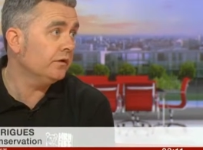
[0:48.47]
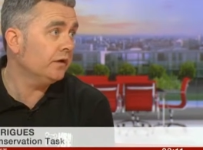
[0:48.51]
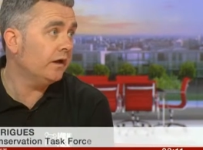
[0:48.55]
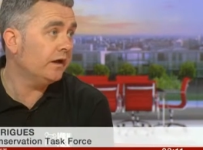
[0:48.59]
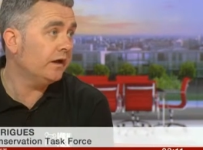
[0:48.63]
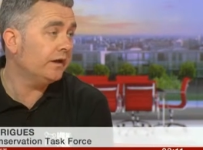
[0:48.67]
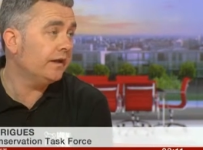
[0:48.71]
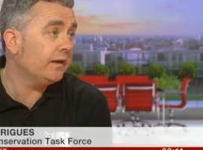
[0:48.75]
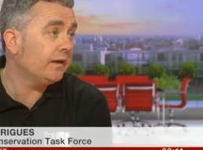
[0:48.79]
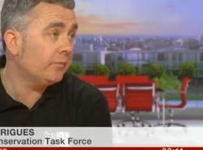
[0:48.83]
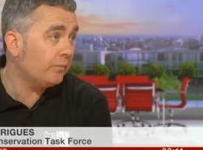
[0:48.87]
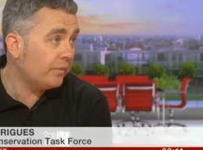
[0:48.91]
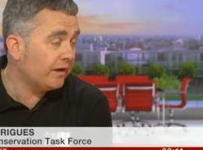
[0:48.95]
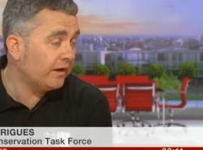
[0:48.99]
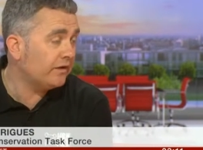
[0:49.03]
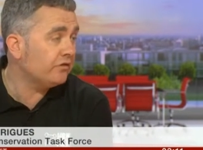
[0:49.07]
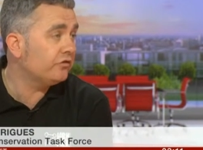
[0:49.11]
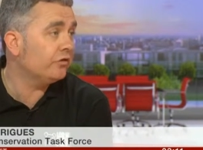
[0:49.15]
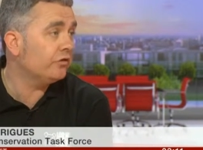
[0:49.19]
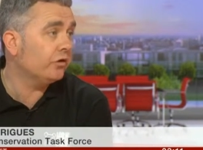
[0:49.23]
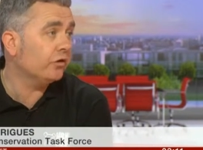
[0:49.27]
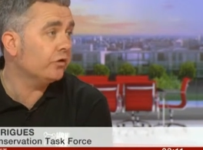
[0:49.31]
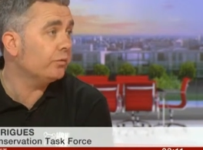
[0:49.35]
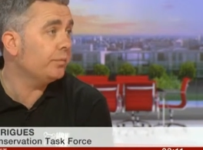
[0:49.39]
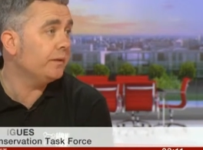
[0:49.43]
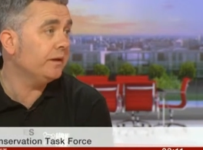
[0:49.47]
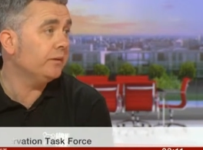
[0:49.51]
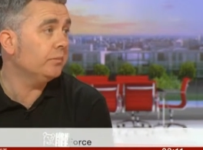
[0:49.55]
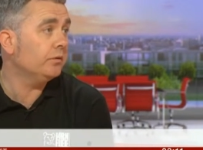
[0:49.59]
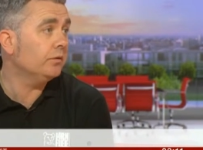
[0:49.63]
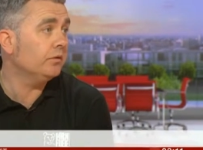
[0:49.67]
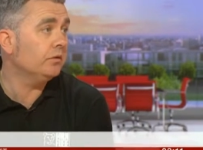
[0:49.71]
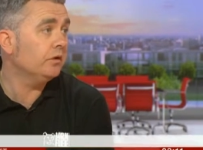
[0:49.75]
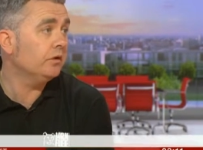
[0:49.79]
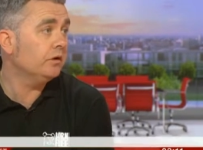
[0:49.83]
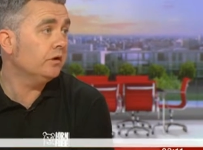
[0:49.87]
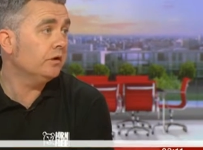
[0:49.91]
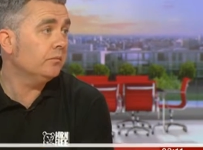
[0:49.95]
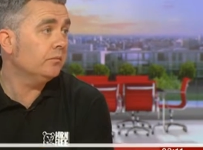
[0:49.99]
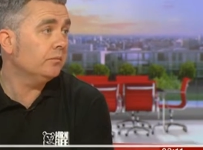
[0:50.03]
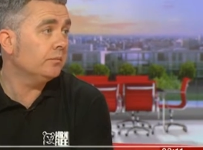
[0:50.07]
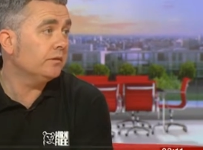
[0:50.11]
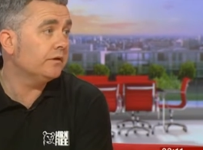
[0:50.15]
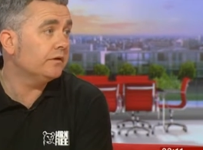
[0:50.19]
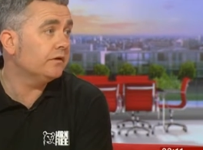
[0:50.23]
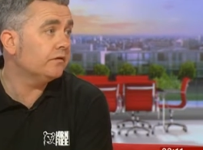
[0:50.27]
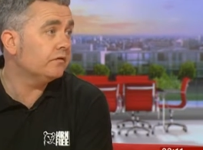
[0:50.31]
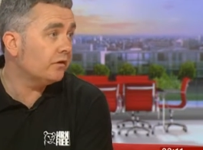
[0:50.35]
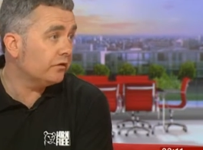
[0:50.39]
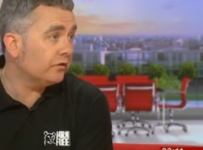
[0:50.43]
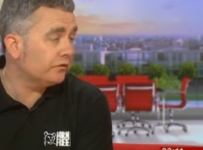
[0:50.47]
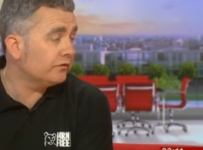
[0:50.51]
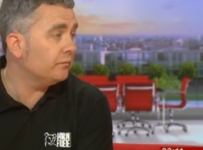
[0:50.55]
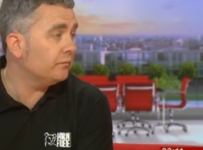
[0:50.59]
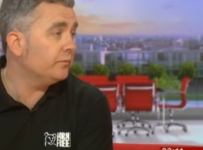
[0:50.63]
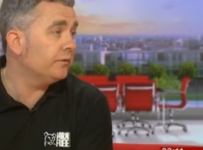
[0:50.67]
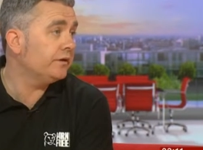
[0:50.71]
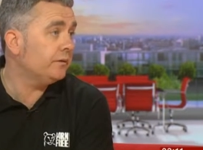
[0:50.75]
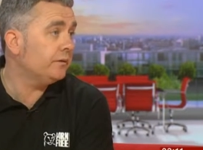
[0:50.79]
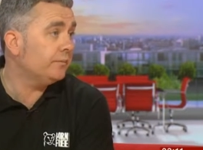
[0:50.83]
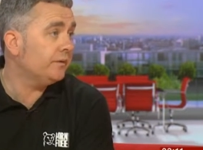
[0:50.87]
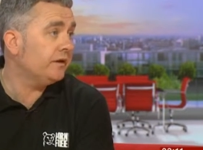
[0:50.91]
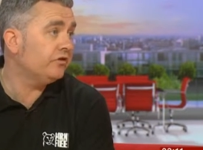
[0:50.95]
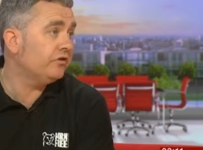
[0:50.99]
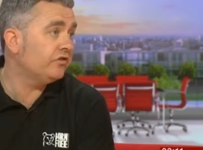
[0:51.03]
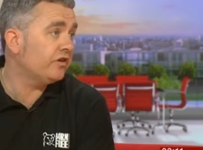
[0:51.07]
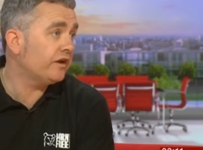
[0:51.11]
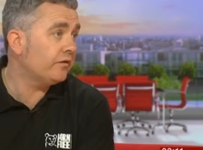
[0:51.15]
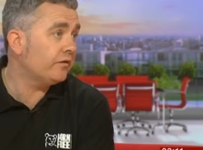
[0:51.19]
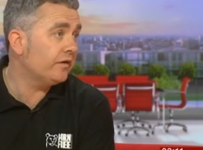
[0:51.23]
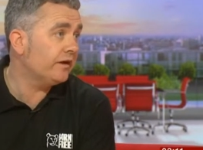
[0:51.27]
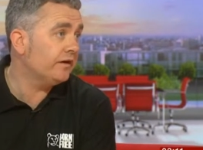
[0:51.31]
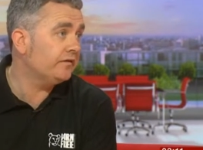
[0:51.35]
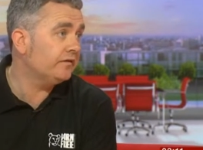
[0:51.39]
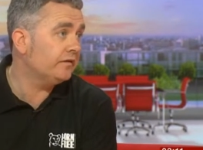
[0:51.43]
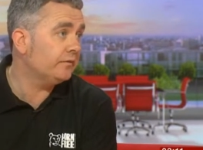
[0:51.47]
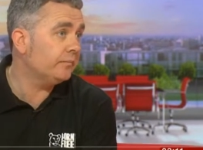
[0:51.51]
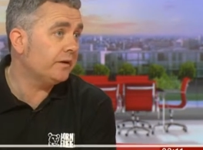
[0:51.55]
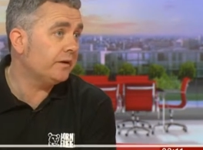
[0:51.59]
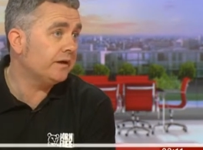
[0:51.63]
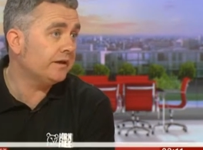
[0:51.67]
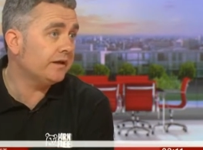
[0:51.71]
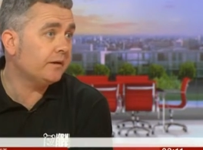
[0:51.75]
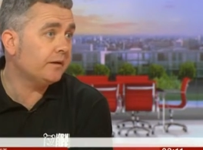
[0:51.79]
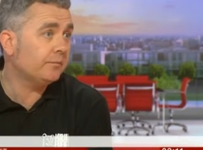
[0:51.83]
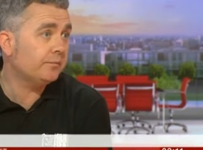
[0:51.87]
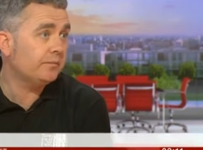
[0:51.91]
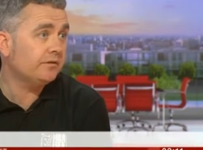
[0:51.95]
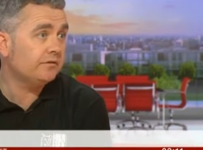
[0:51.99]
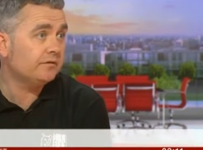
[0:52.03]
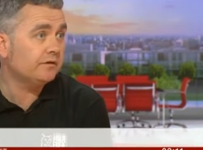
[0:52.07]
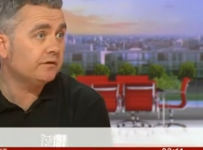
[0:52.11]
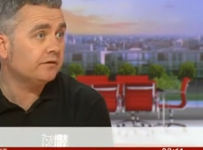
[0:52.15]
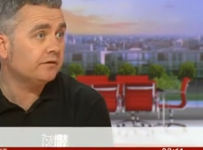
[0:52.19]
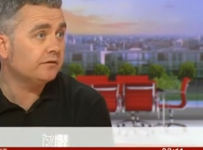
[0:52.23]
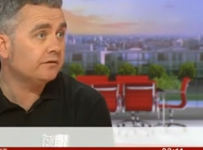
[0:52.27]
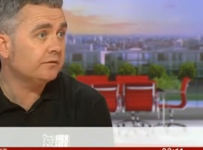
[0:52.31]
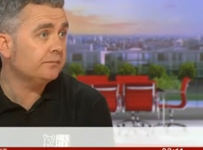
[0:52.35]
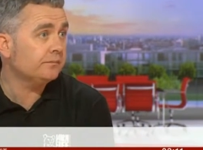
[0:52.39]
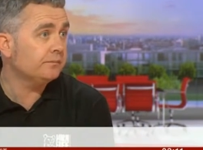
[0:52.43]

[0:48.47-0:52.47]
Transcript: And that might shock people, but there's lots of money being generated by that business.